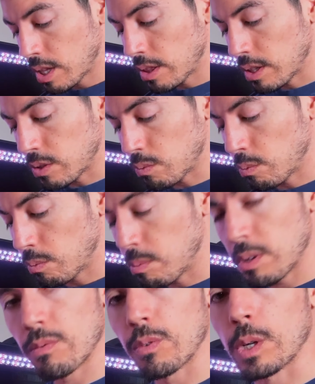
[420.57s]
this will
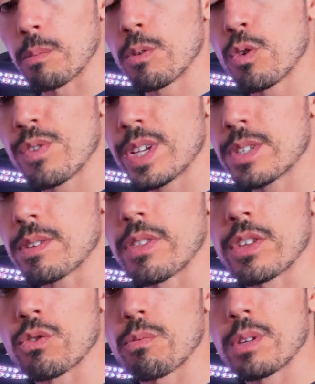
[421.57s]
be for your movies, and
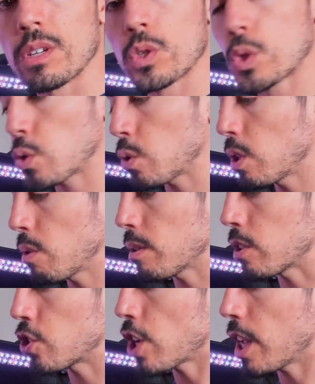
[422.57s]
this will be a slower
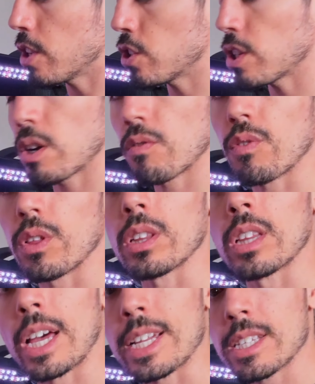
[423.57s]
changing of the
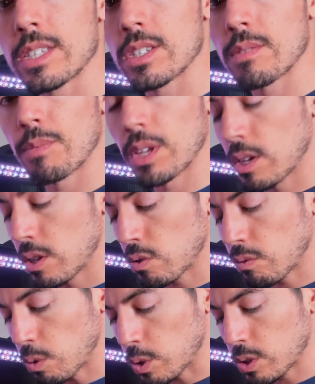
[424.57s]
lights. So
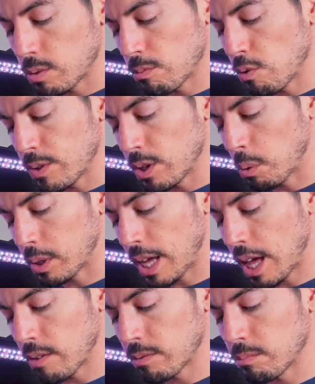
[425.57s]
of course, in a movie, you don't want to
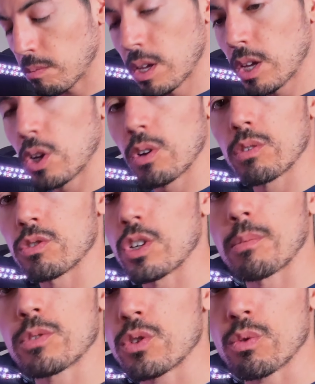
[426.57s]
have them
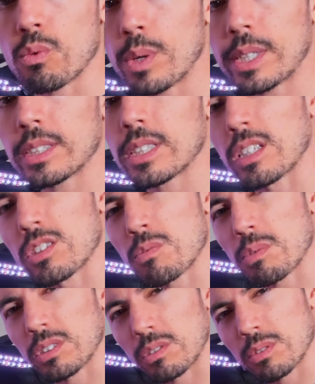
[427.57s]
jump too quickly. That'll just
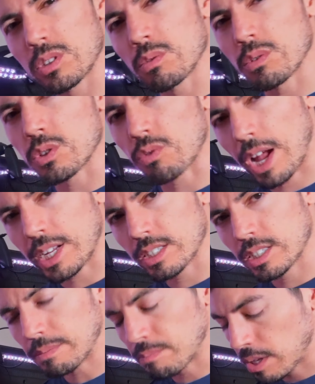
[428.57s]
be a little bit too
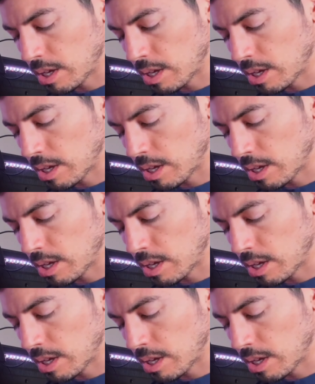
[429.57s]
distracting.